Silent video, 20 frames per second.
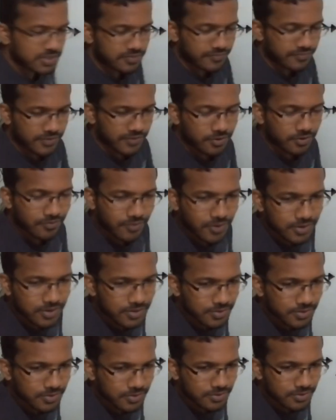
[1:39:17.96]
we don't want
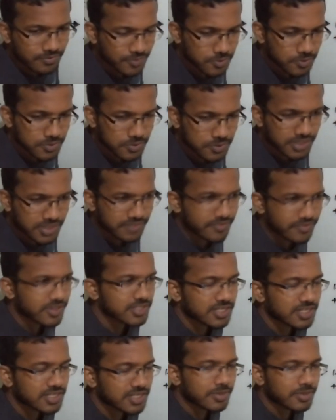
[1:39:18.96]
fusion
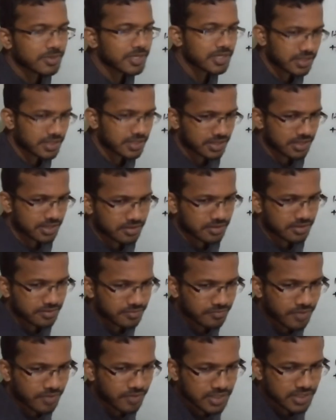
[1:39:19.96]
events happening
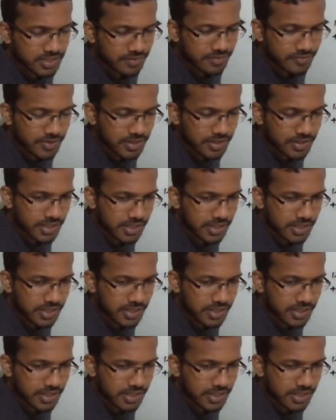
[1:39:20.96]
once every 3